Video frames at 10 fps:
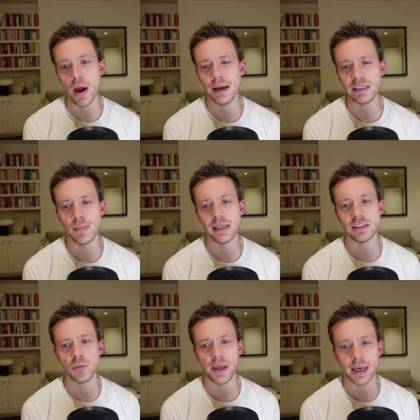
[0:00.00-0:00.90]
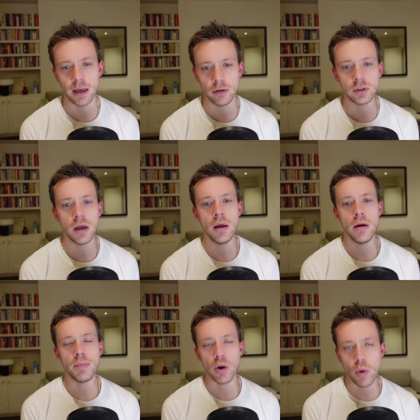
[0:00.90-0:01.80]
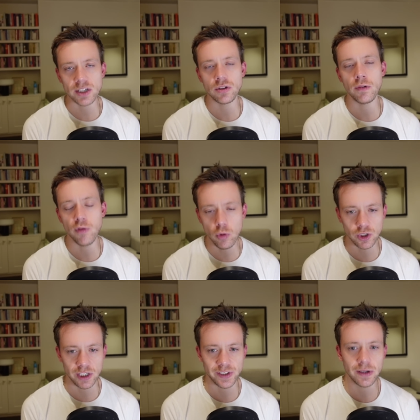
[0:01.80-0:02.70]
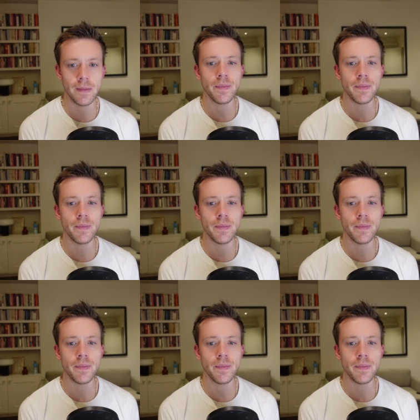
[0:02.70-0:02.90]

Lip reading: estimated to have been killed by Western forces.